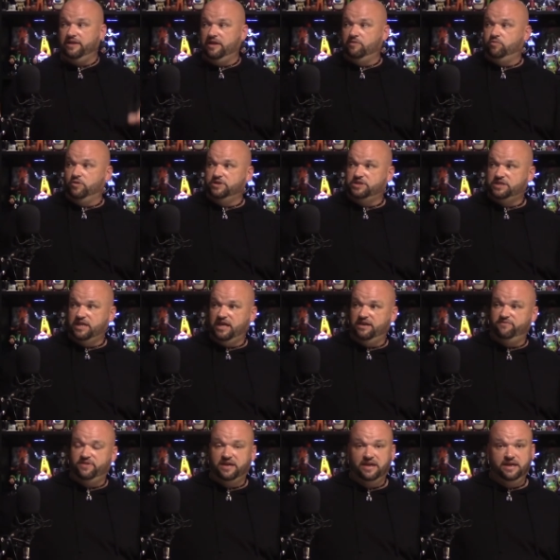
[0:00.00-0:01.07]
it would
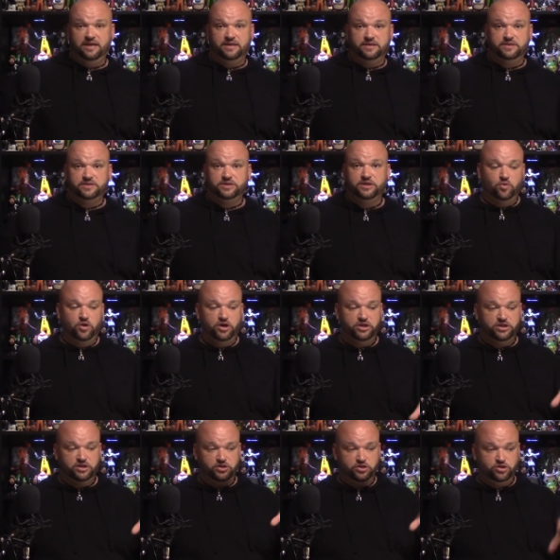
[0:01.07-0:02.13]
save his,
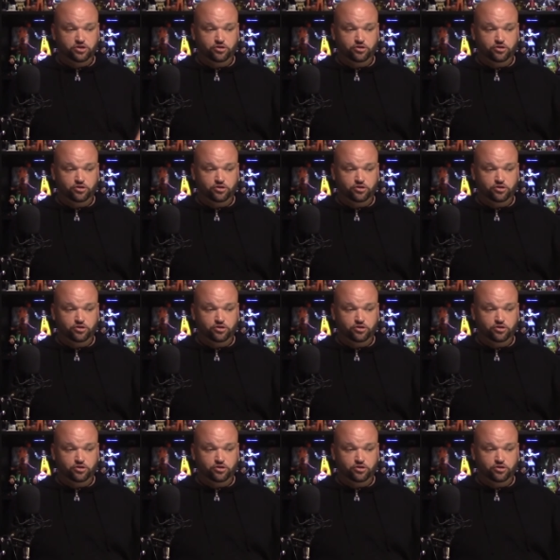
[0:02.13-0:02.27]
would